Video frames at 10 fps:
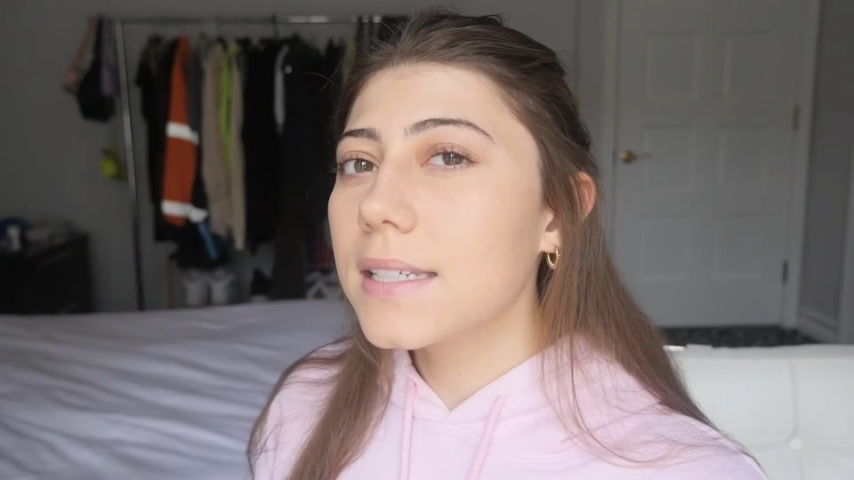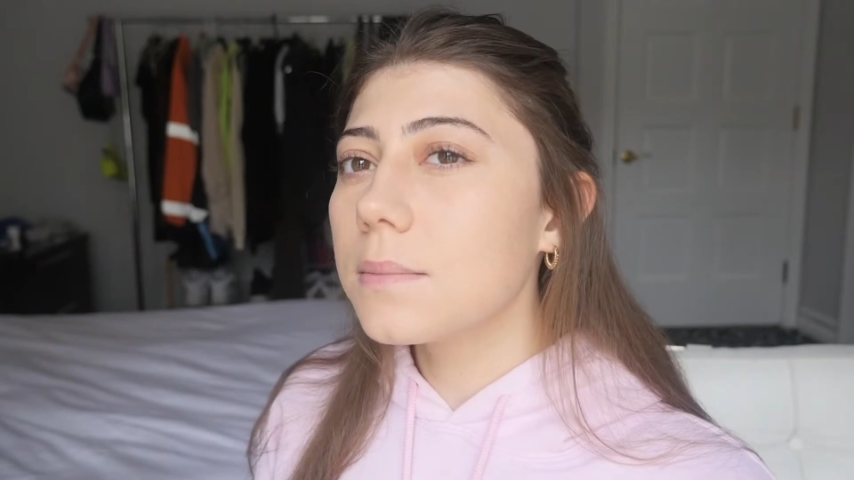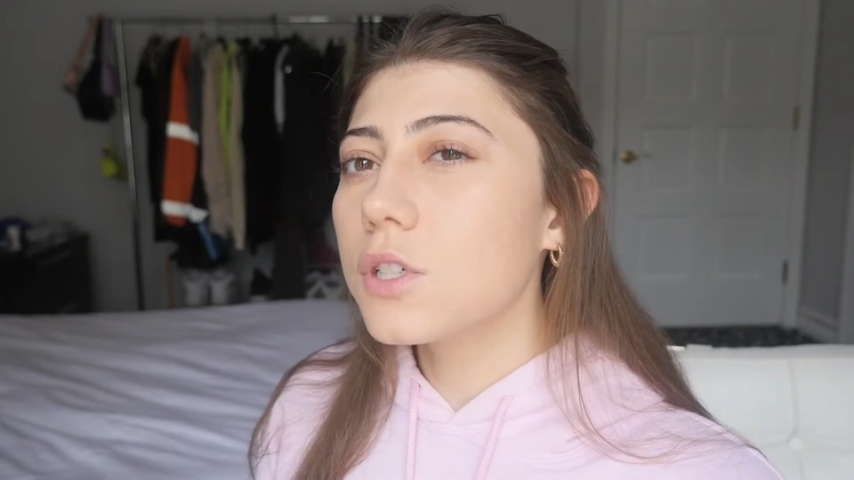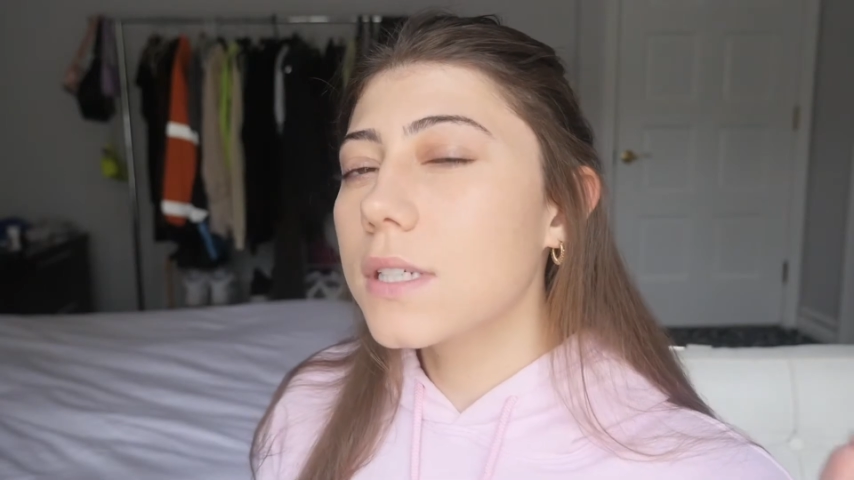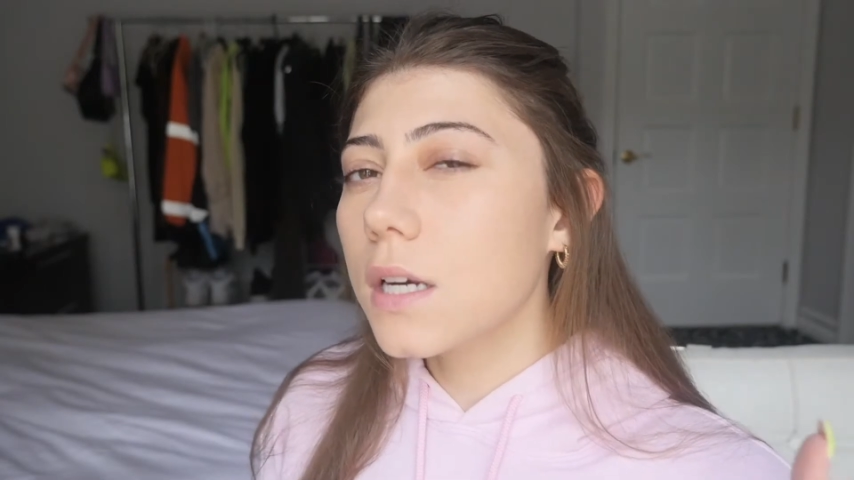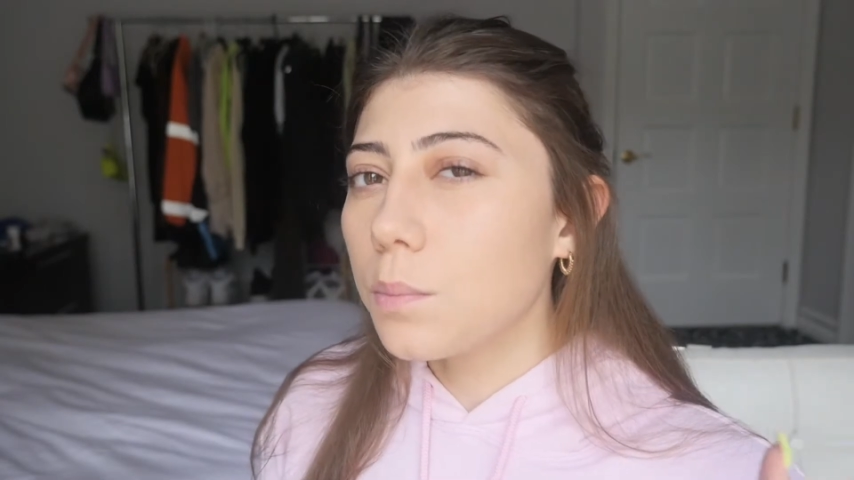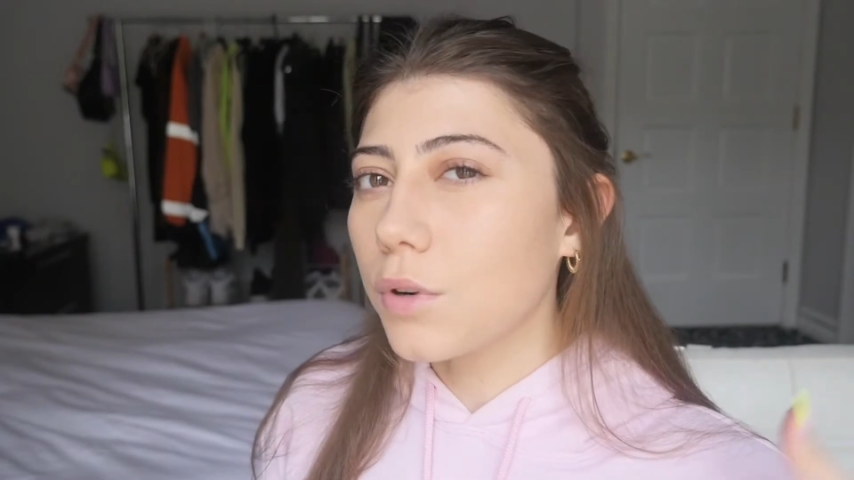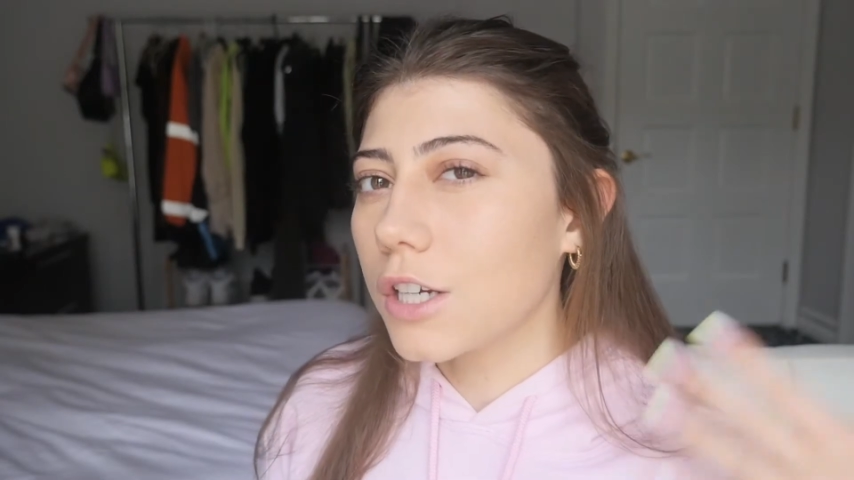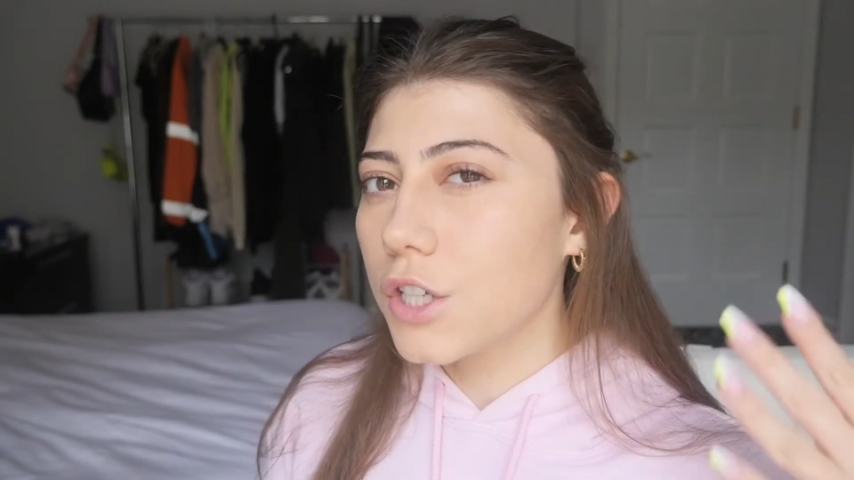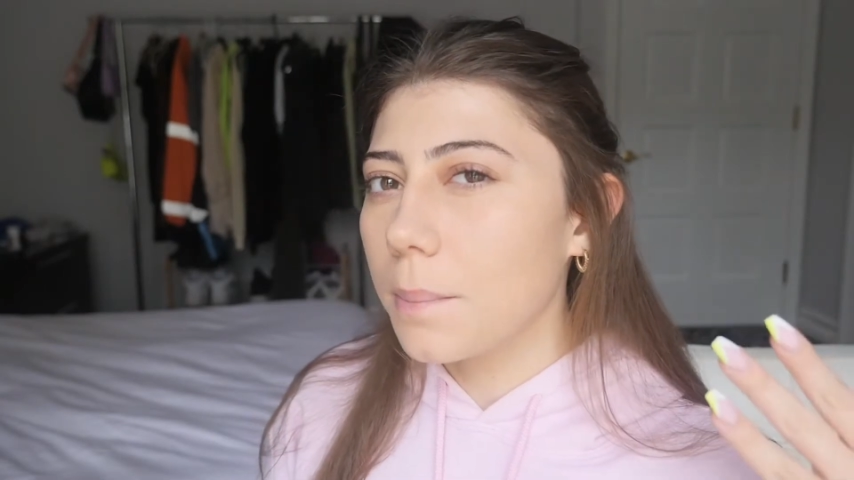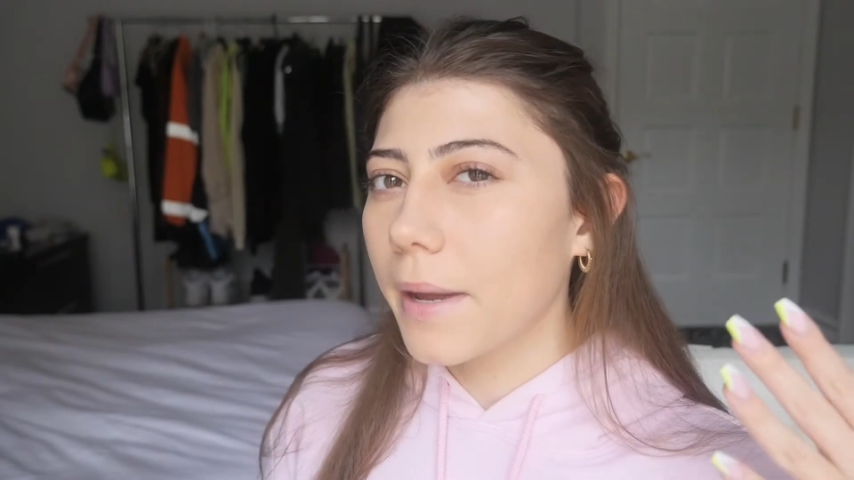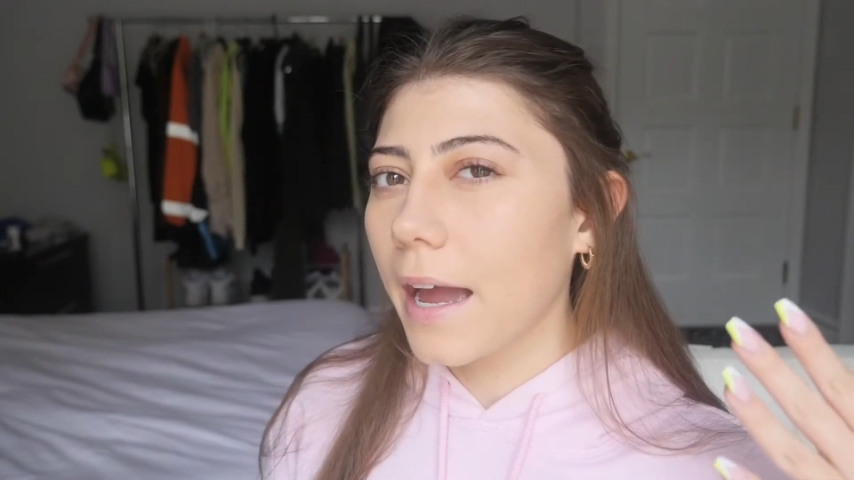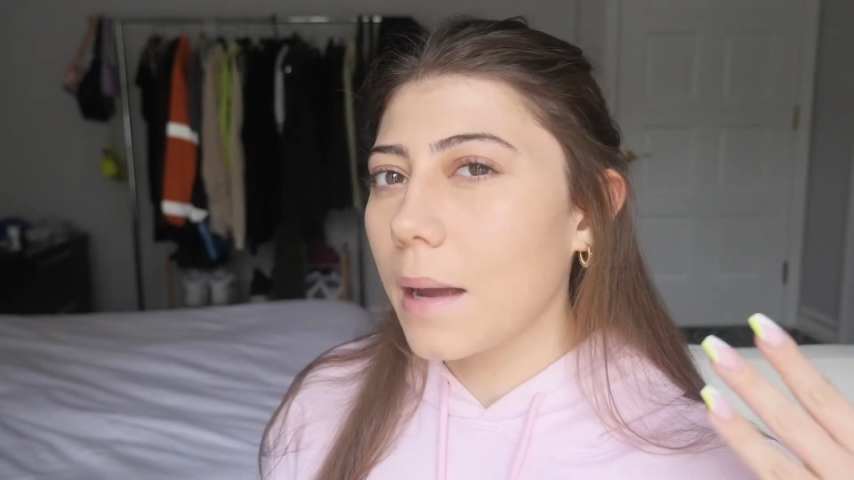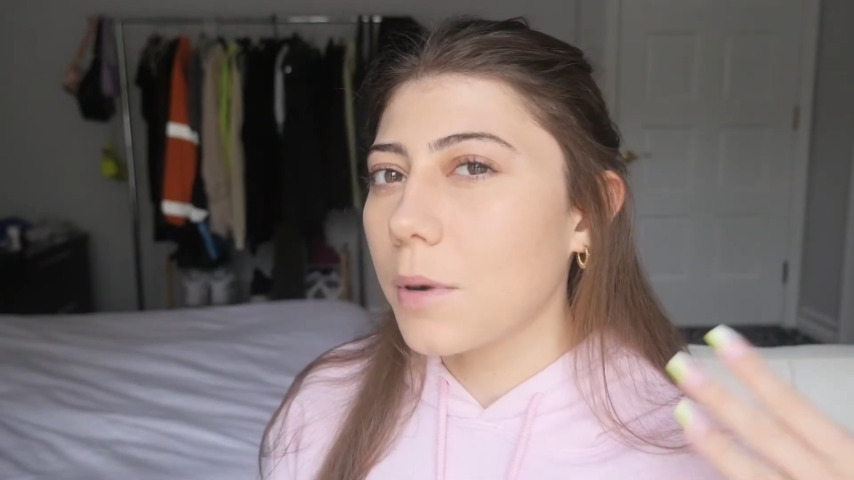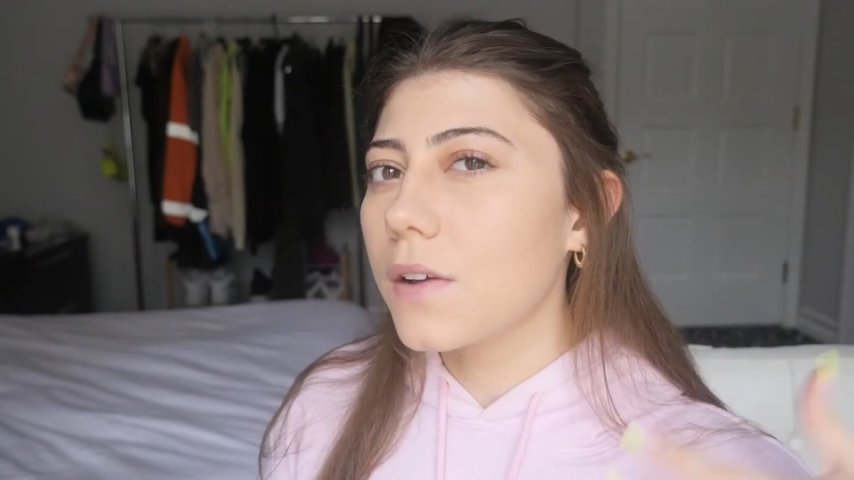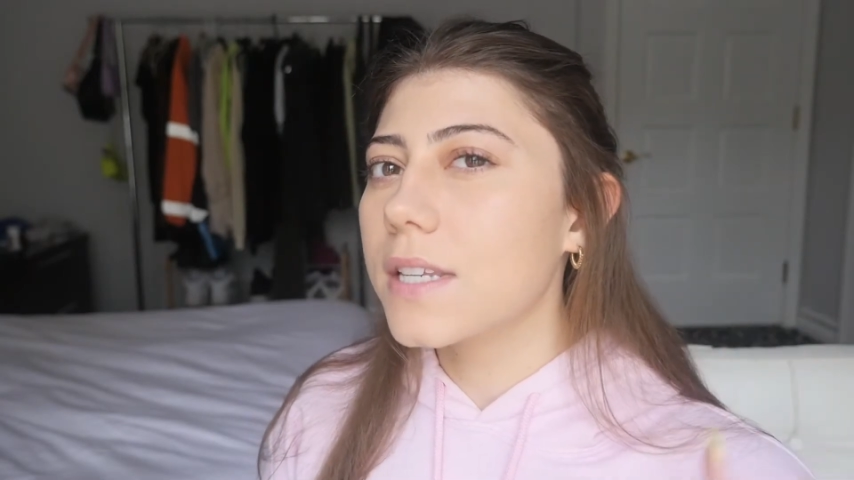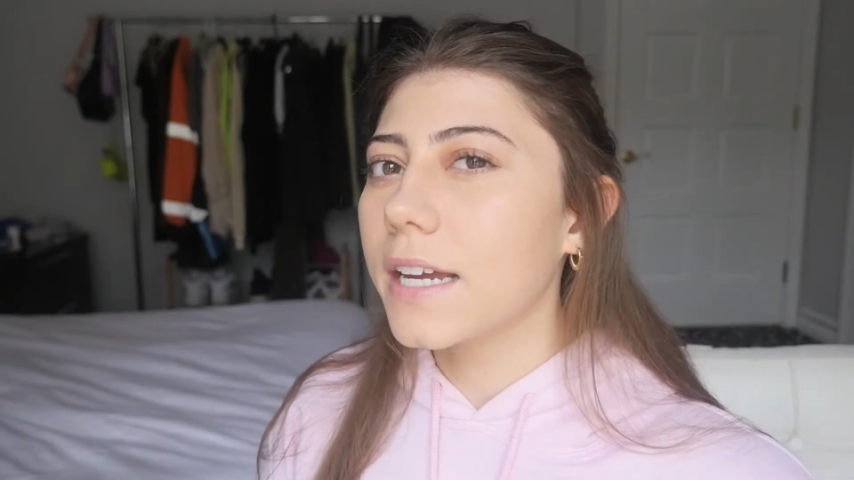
I'm just gonna brush up my eyebrows.